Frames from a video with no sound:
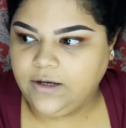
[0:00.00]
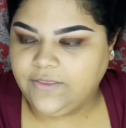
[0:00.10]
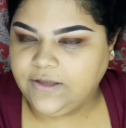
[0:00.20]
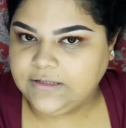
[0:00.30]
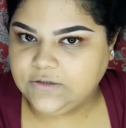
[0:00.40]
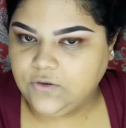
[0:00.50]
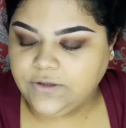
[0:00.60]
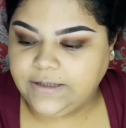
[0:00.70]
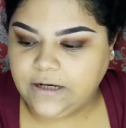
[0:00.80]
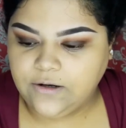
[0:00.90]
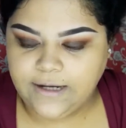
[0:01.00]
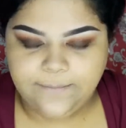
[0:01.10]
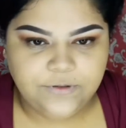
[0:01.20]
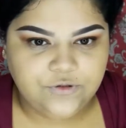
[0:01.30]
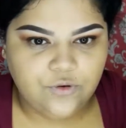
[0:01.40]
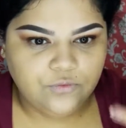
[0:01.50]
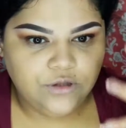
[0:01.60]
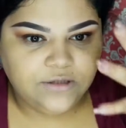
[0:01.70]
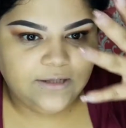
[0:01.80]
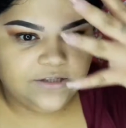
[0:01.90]
I think it's L'Oreal. I don't
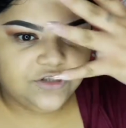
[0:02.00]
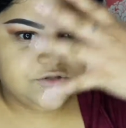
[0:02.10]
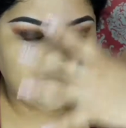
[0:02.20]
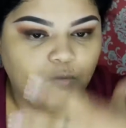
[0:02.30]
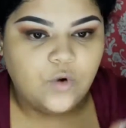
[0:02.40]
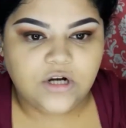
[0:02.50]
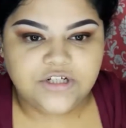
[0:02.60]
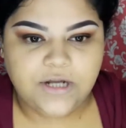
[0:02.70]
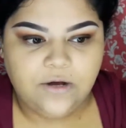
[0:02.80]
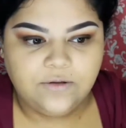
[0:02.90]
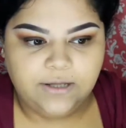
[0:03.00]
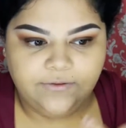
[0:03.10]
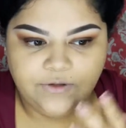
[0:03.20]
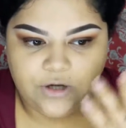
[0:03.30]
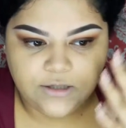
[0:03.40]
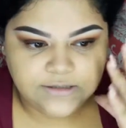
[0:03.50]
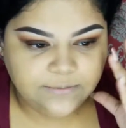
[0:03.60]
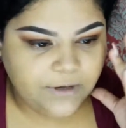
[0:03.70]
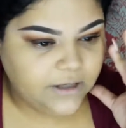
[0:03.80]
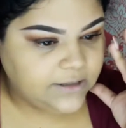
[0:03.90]
look like just washed out. Like, there are
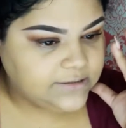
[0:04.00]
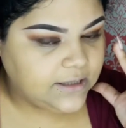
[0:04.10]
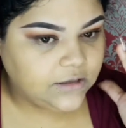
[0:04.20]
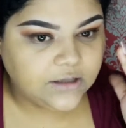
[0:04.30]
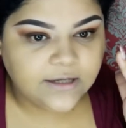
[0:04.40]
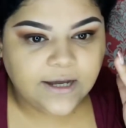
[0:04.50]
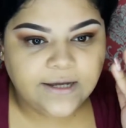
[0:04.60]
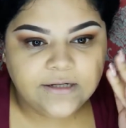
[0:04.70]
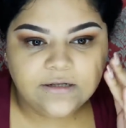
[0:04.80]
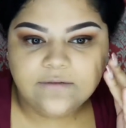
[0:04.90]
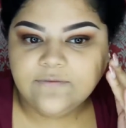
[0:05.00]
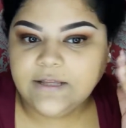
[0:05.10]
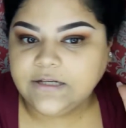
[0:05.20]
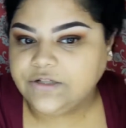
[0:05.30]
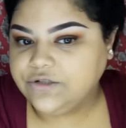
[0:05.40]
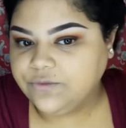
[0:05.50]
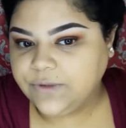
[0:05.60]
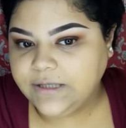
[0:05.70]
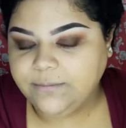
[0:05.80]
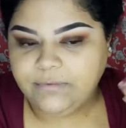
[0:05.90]
some areas that look kind of like
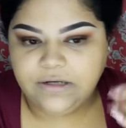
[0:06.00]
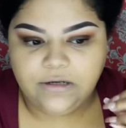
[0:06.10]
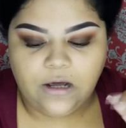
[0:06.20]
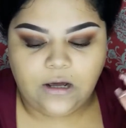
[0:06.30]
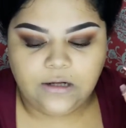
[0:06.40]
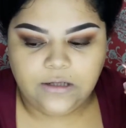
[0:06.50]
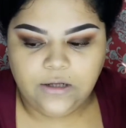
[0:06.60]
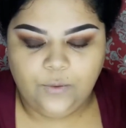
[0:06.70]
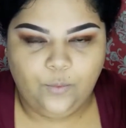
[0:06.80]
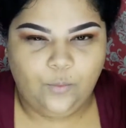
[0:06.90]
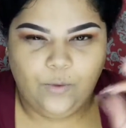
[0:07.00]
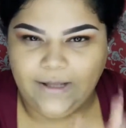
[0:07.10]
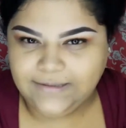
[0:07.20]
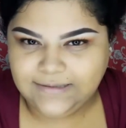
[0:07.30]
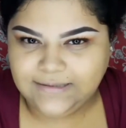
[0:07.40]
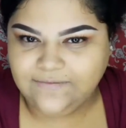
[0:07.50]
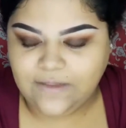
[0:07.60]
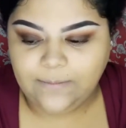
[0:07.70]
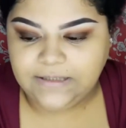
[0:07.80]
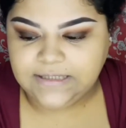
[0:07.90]
dewy but not wet, if
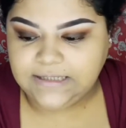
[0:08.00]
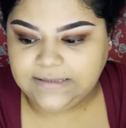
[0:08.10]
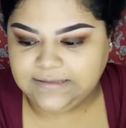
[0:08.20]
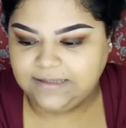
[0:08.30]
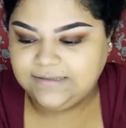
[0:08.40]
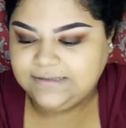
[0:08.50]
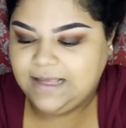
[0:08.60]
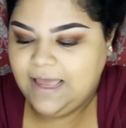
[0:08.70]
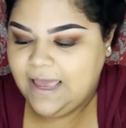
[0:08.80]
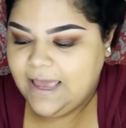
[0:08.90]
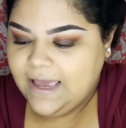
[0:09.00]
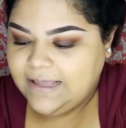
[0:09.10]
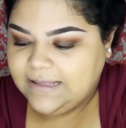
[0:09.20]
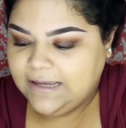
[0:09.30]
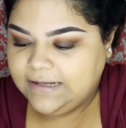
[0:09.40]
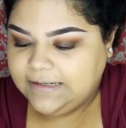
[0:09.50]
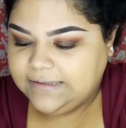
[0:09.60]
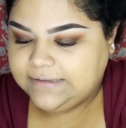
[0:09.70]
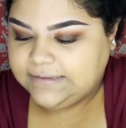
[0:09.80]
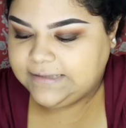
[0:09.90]
that makes any sense. And then
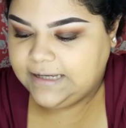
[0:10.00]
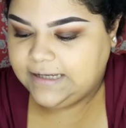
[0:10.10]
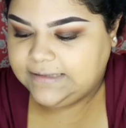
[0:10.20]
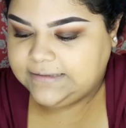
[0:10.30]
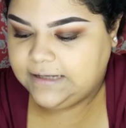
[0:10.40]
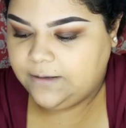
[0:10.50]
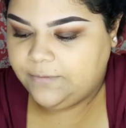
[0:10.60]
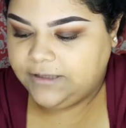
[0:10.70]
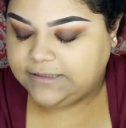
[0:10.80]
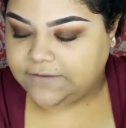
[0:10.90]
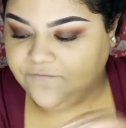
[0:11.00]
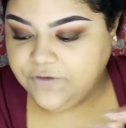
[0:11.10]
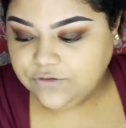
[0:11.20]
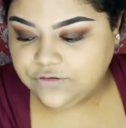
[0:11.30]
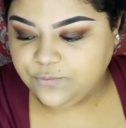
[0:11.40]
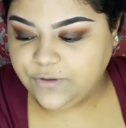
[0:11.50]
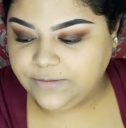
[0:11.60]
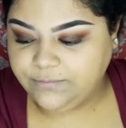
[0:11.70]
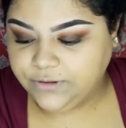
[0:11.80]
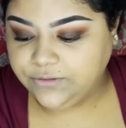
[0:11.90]
it says it's infused
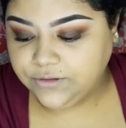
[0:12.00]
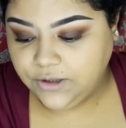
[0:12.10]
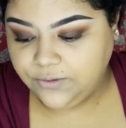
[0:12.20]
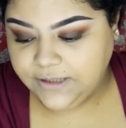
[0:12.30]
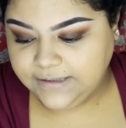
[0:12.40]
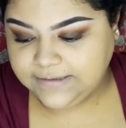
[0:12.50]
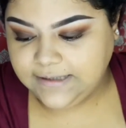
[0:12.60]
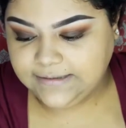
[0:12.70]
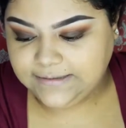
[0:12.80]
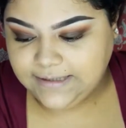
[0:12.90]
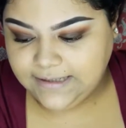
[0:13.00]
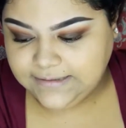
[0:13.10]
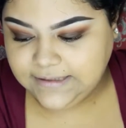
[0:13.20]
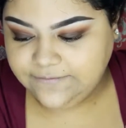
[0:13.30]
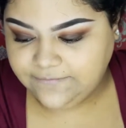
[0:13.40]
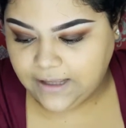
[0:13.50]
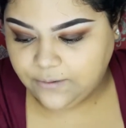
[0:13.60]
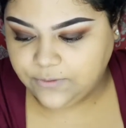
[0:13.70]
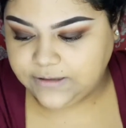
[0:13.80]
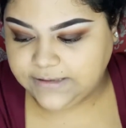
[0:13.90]
with blue lotus, daisy
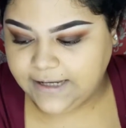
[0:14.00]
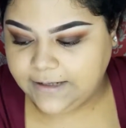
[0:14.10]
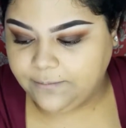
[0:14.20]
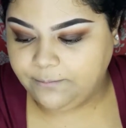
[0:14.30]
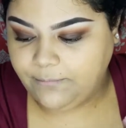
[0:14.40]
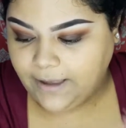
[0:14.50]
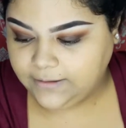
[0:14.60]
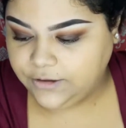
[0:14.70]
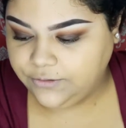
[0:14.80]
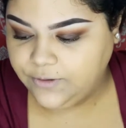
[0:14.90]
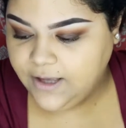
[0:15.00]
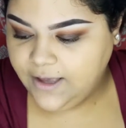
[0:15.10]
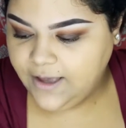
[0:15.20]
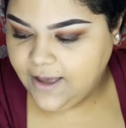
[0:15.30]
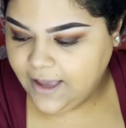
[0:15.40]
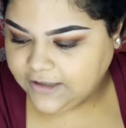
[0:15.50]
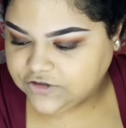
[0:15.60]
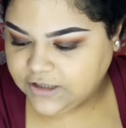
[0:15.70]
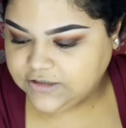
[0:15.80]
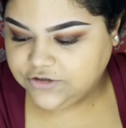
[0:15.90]
flowers, and mallow
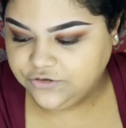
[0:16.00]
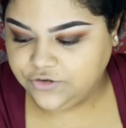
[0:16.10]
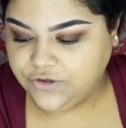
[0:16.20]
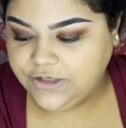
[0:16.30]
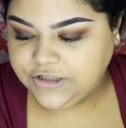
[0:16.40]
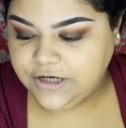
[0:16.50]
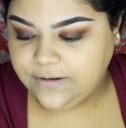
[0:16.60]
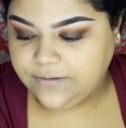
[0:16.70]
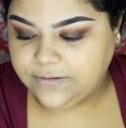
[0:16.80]
extracts to nourish,